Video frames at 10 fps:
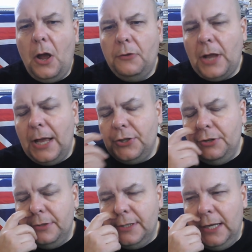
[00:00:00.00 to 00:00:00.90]

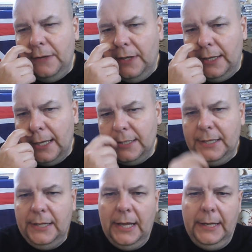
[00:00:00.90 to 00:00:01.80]
actually received it
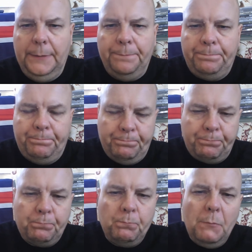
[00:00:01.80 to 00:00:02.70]
yesterday.
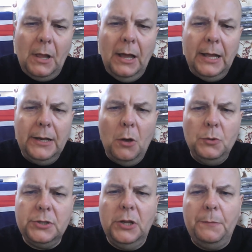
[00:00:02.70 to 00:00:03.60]
And I
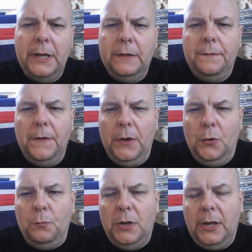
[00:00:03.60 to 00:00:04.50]
was going to make the
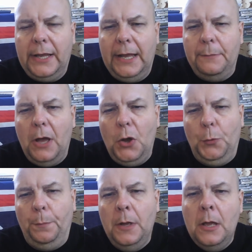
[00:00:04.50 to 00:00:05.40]
film when I came
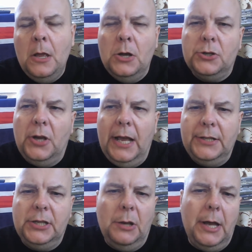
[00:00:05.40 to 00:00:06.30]
home, because I
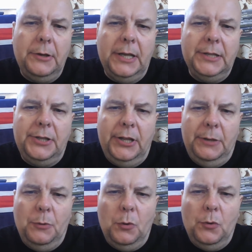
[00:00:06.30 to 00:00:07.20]
had to go out
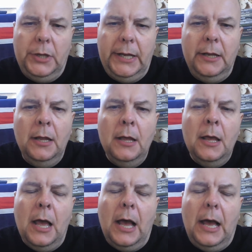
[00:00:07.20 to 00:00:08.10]
yesterday morning.
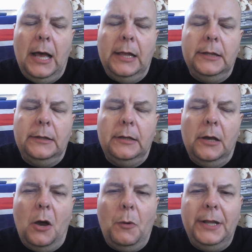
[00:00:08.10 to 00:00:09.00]
And
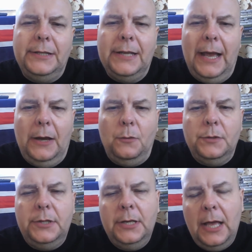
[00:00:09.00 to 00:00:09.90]
I went
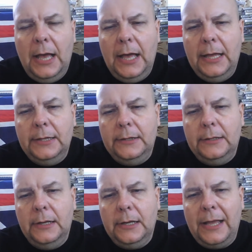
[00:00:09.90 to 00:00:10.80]
out and
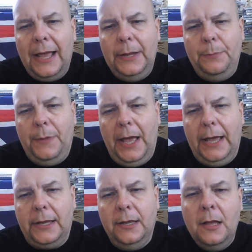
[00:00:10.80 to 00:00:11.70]
came back,